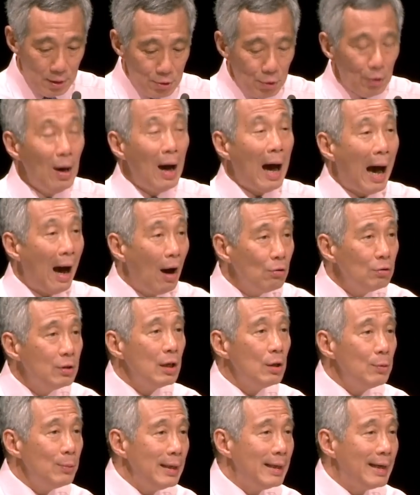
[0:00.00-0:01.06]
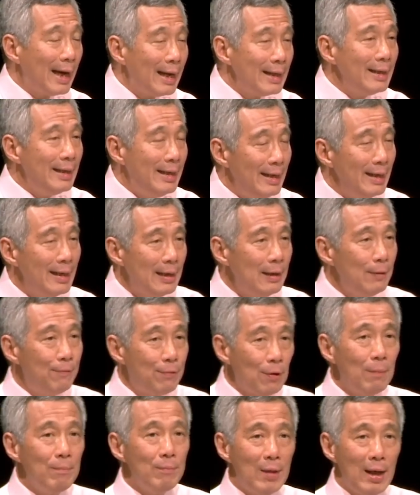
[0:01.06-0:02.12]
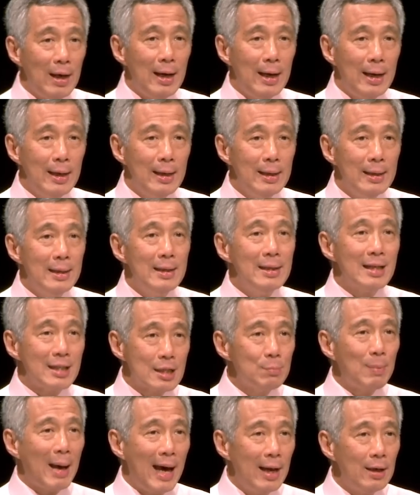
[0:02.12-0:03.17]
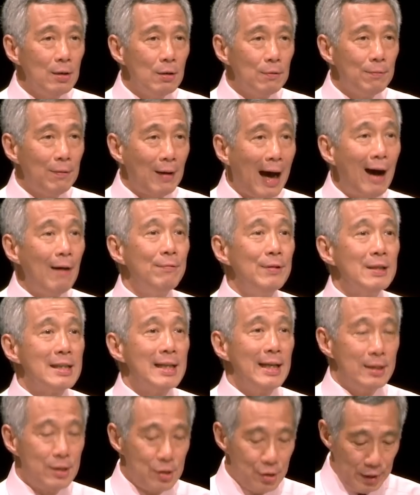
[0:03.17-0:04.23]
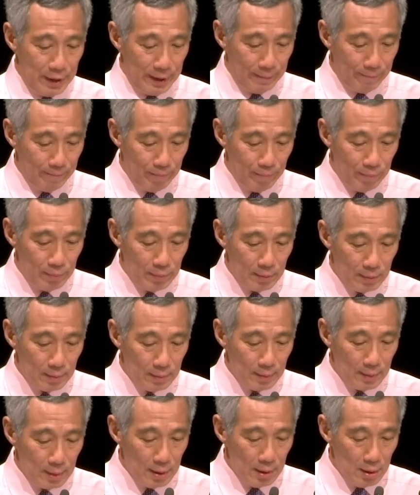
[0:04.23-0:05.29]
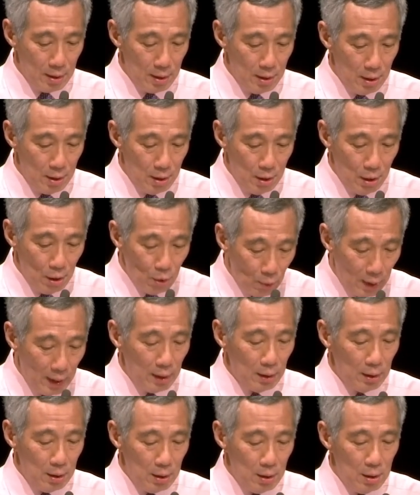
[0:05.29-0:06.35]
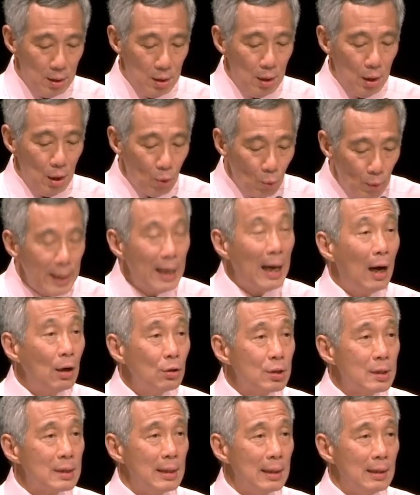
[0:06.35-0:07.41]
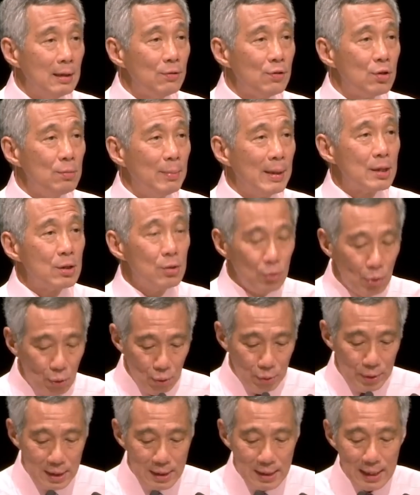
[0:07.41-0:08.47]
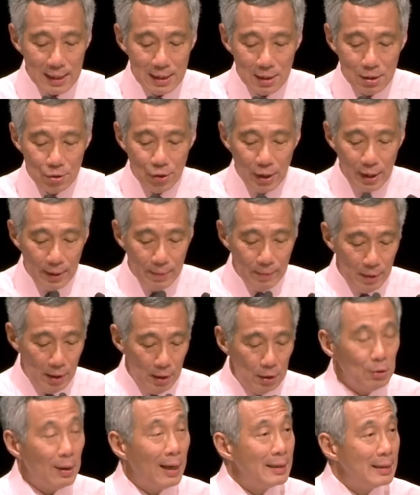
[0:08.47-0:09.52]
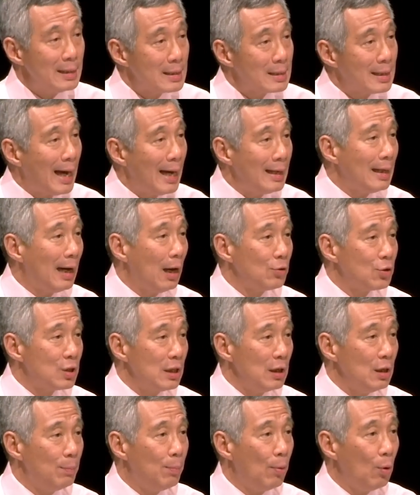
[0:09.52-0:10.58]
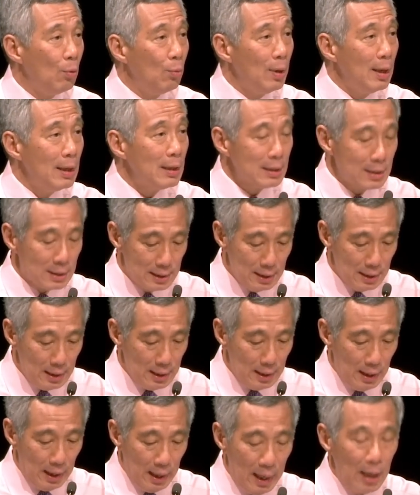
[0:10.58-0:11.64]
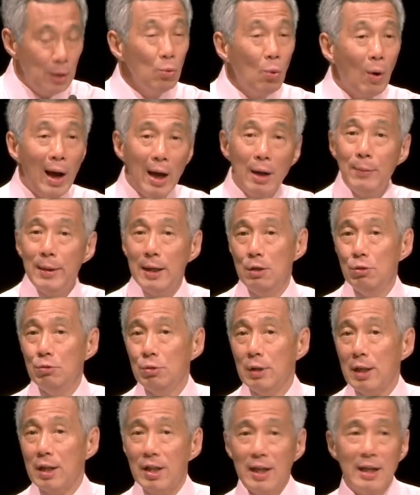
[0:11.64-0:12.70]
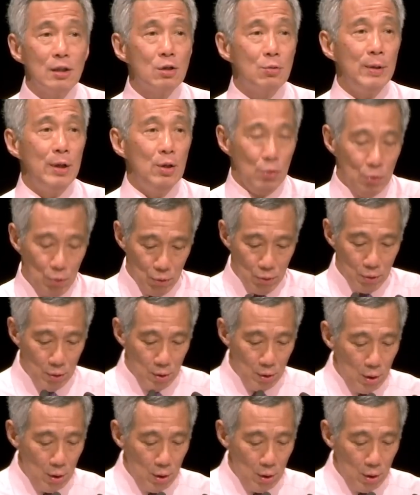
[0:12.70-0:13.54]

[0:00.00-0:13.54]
So how did we get here from there in the span of half a century? Well, we ourselves must know this history to understand how Singapore works and why we do the things we do.